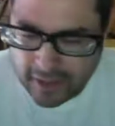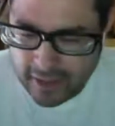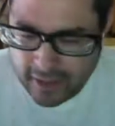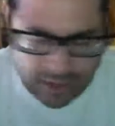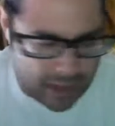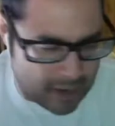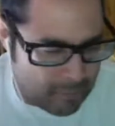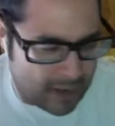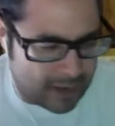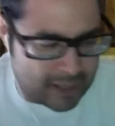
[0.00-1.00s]

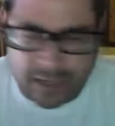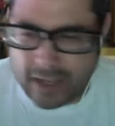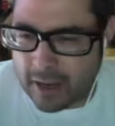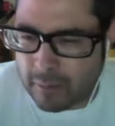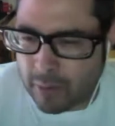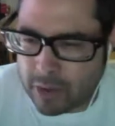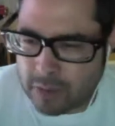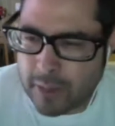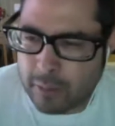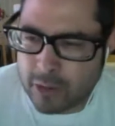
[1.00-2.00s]
I guess I kind of broke some
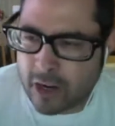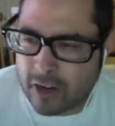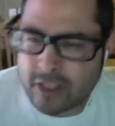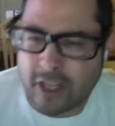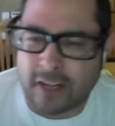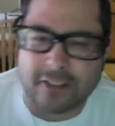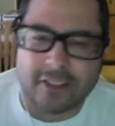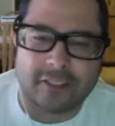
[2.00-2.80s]
people's hearts there. So